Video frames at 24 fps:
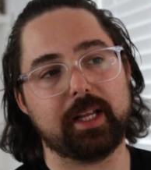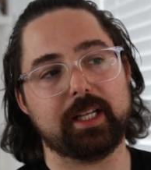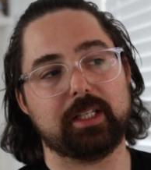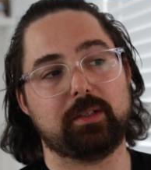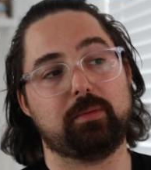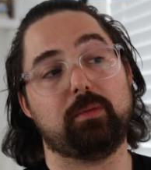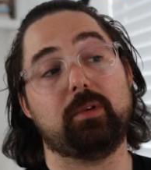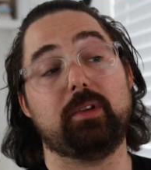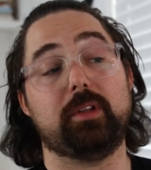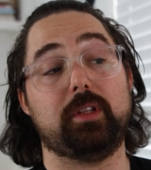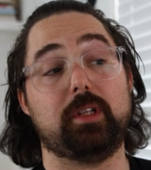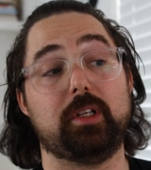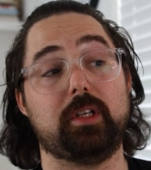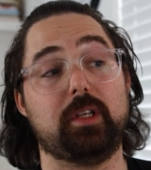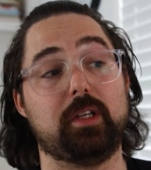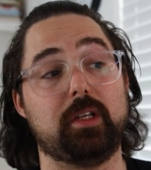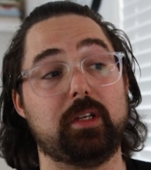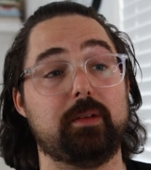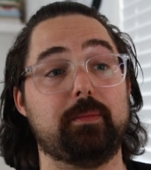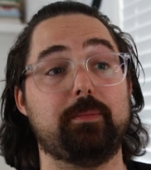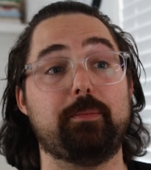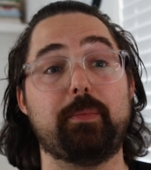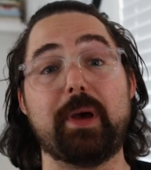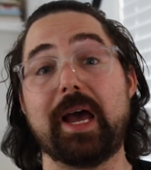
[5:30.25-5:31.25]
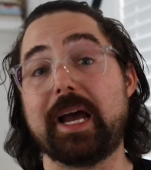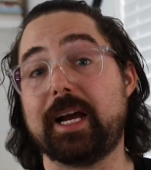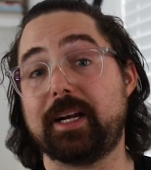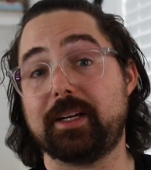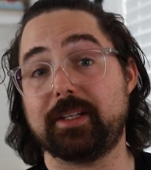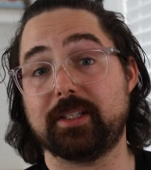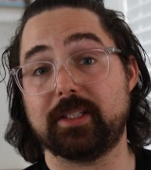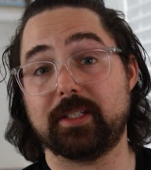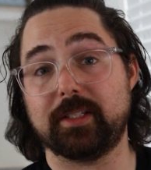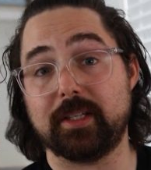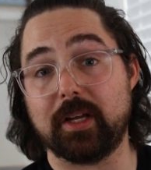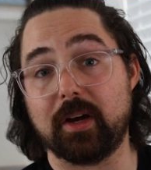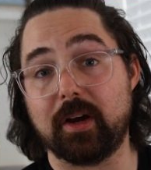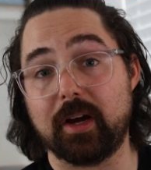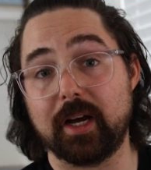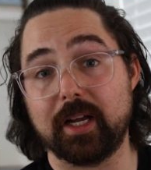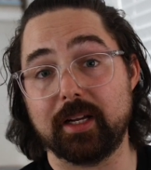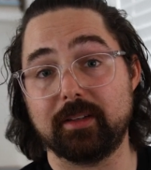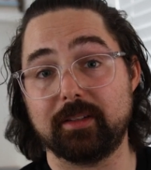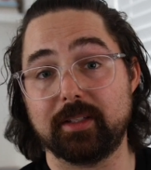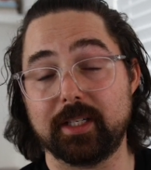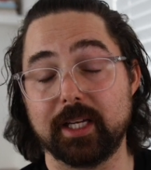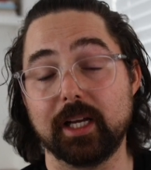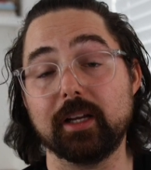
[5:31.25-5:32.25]
that's what the PAX
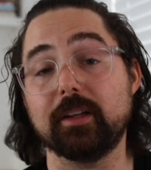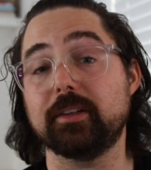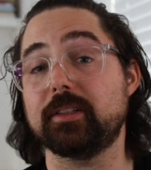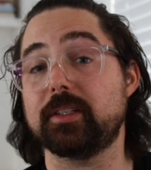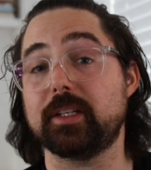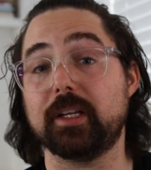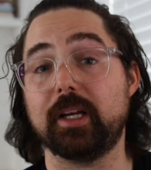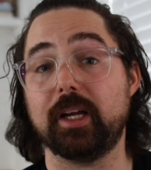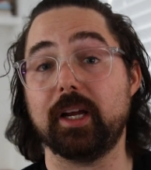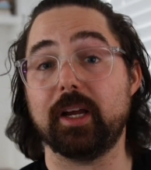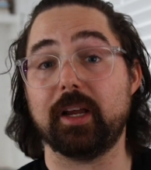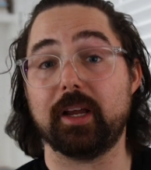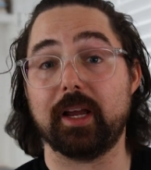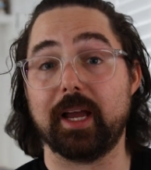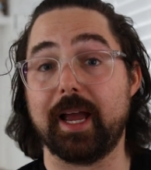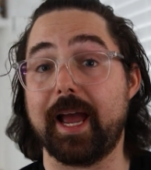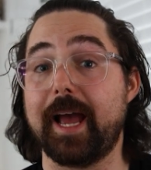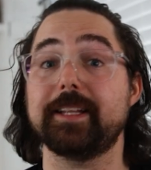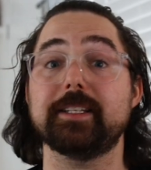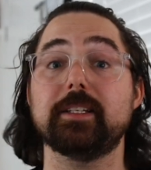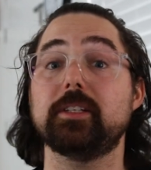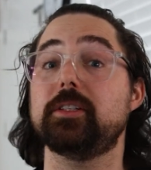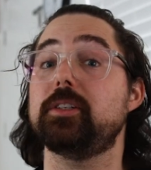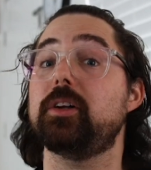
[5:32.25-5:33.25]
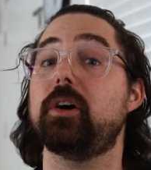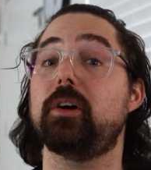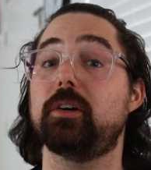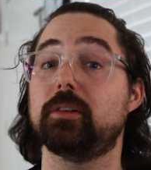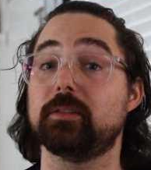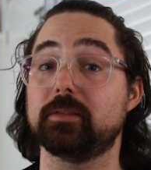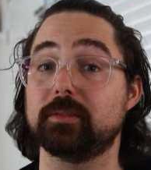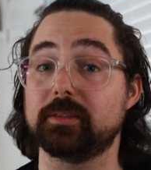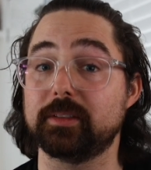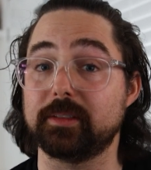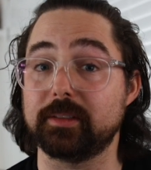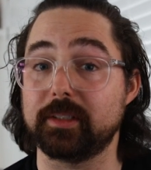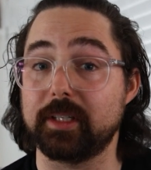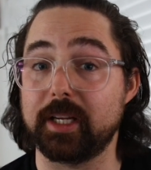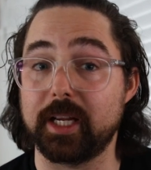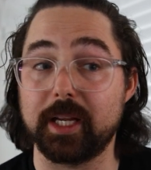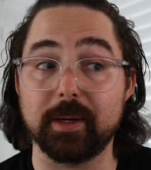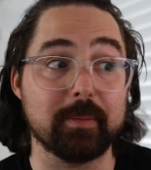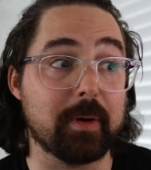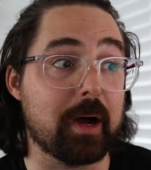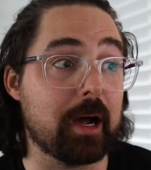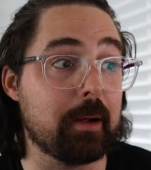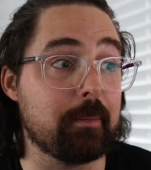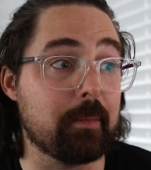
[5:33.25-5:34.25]
sign sounds like as a song
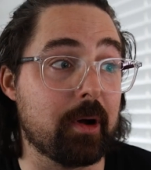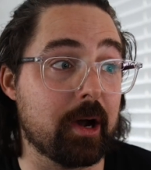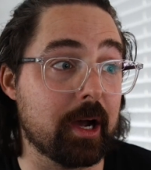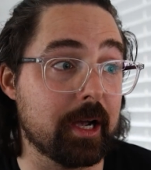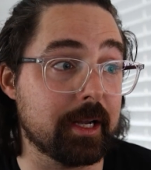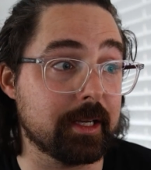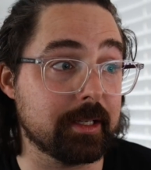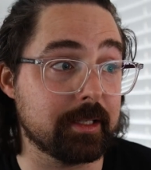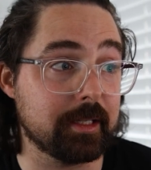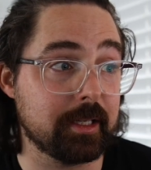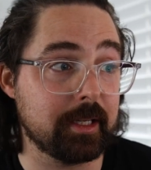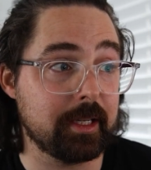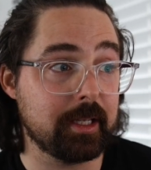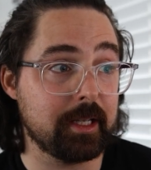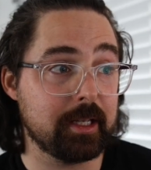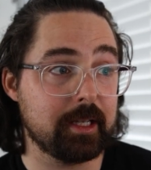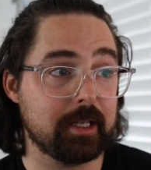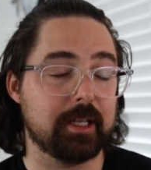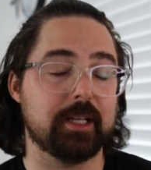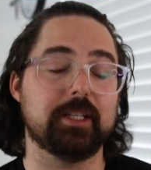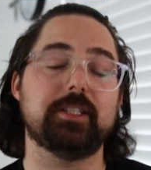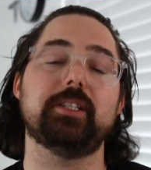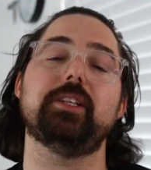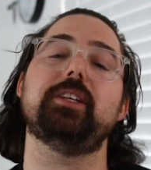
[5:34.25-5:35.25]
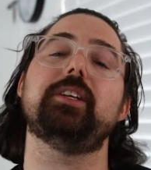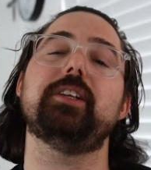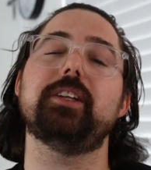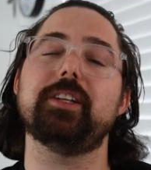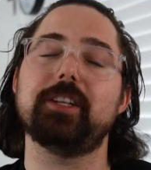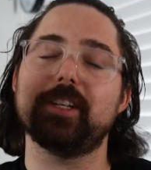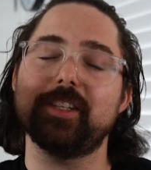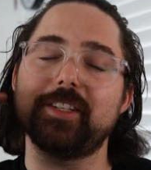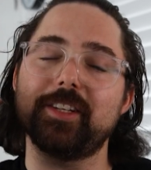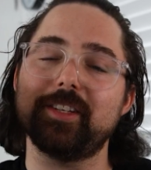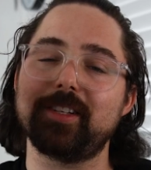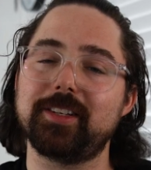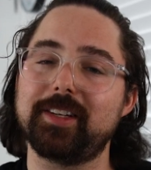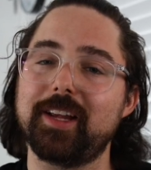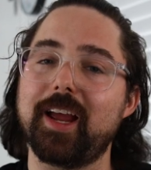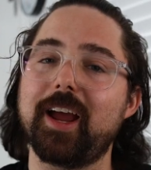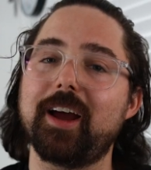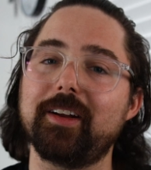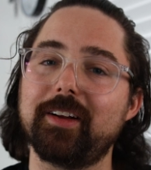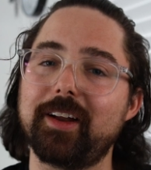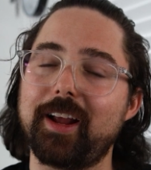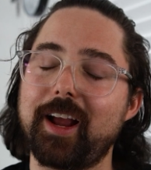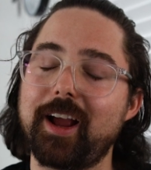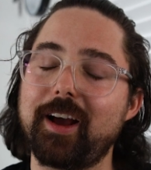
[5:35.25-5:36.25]
in my mind. Does it
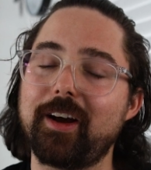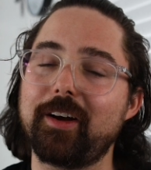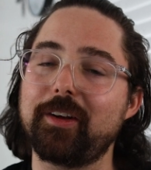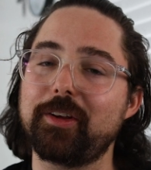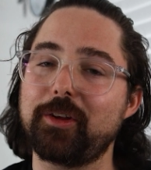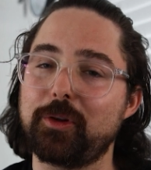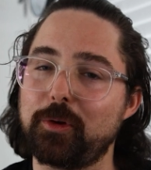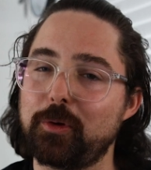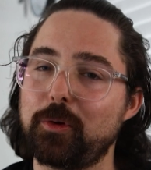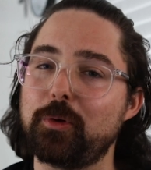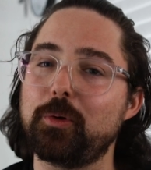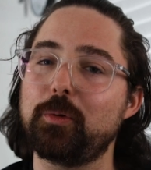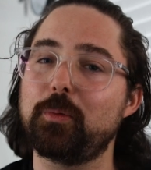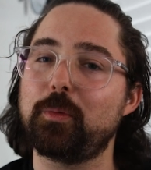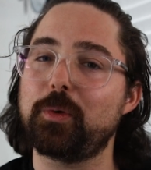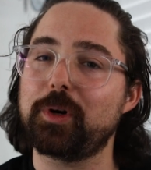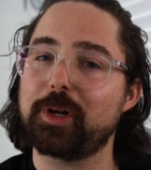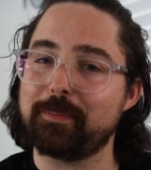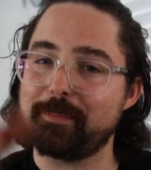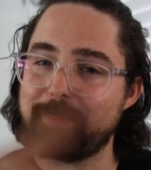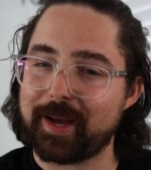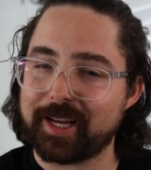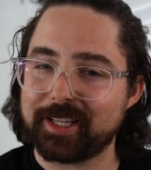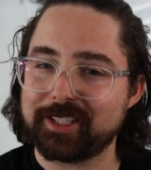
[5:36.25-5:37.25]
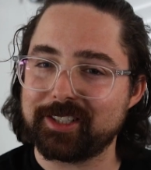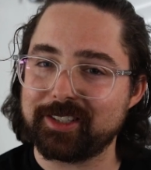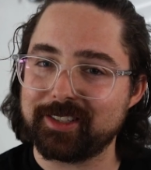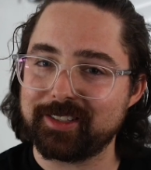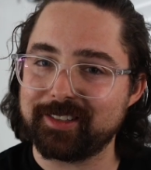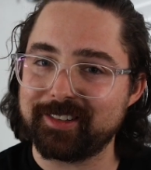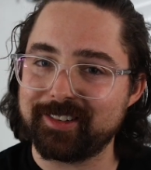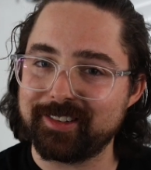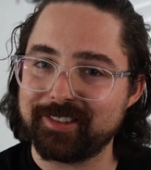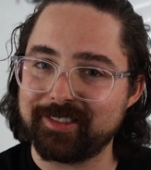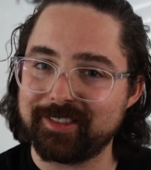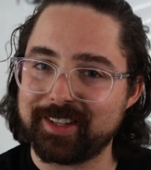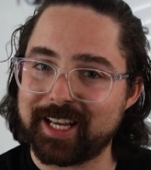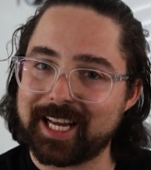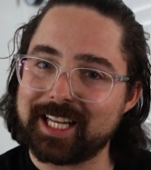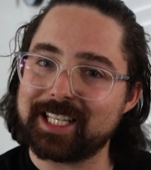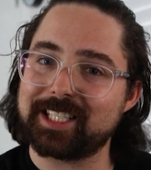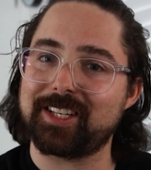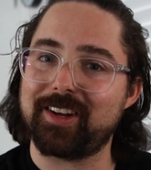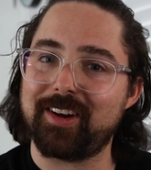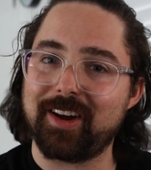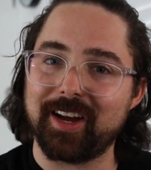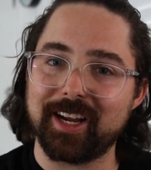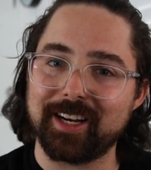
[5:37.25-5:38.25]
sound how you would imagine
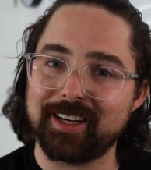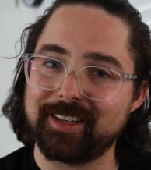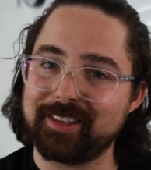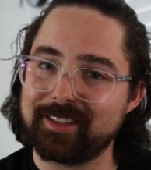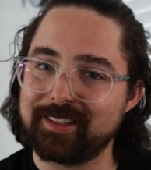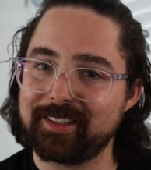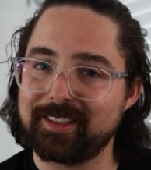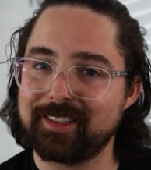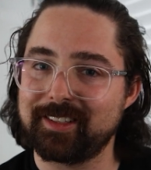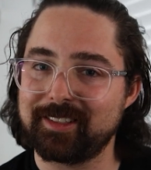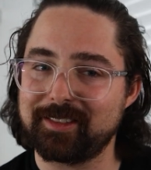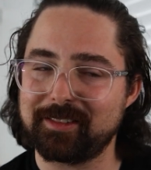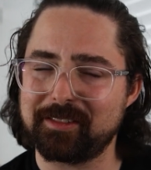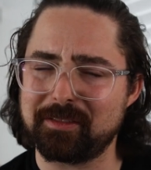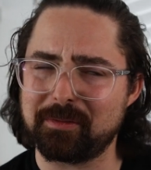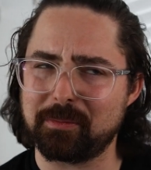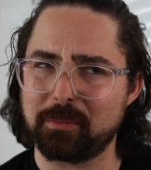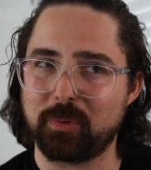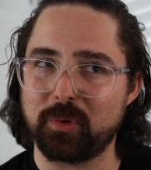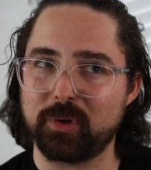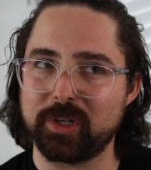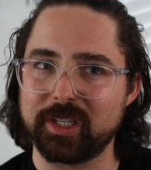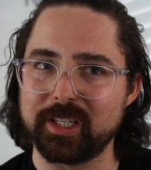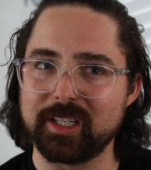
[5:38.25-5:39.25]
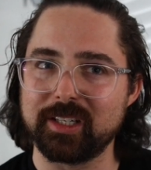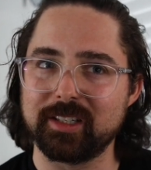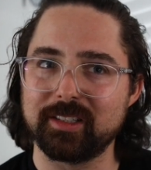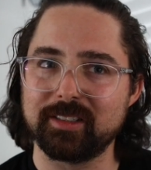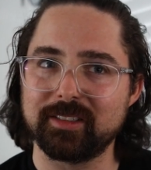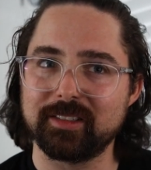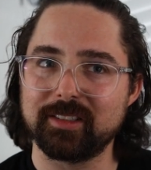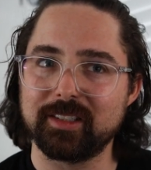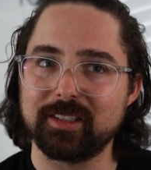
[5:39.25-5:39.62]
that sign would?